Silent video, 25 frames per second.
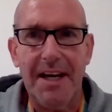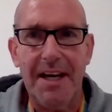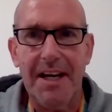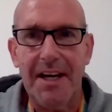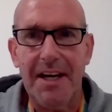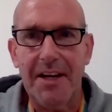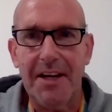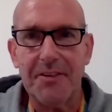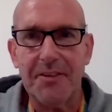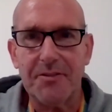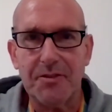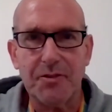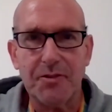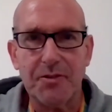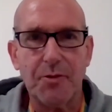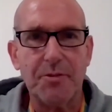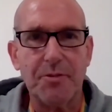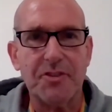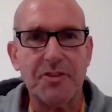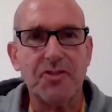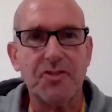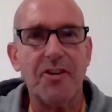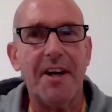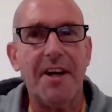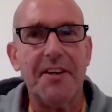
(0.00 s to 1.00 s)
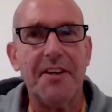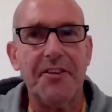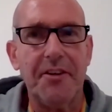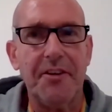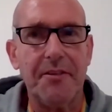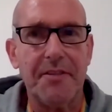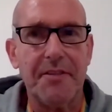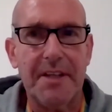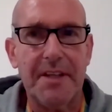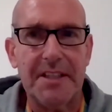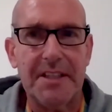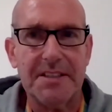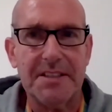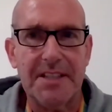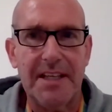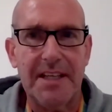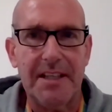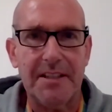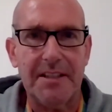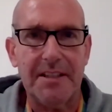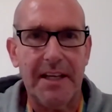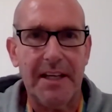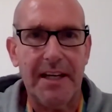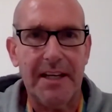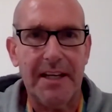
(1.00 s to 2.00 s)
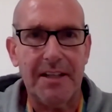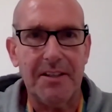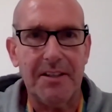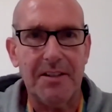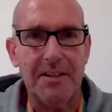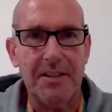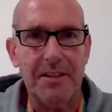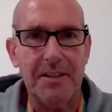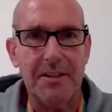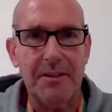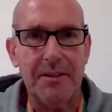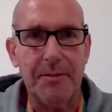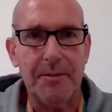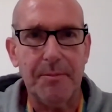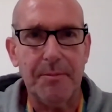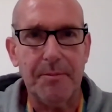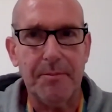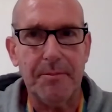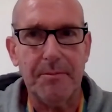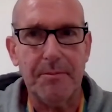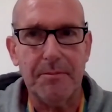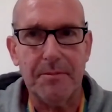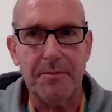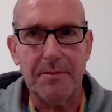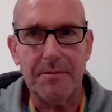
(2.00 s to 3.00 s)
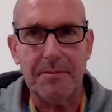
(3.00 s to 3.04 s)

I, I always try new things out and that. Um,